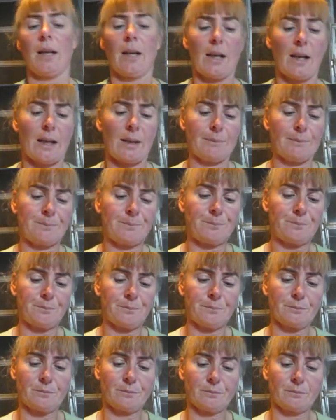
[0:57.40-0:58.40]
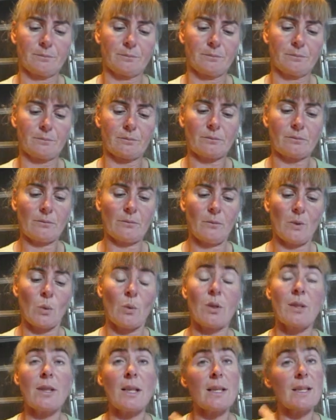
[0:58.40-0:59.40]

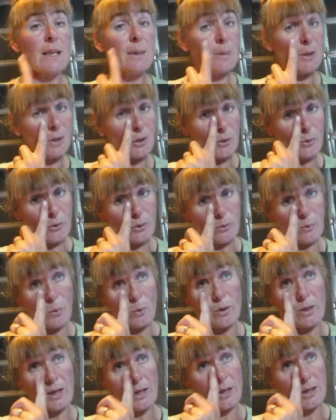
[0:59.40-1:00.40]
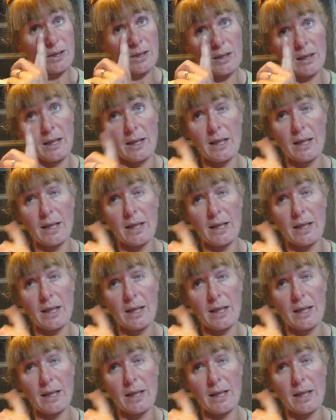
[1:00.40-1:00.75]
When I say it's 2:30 in the morning,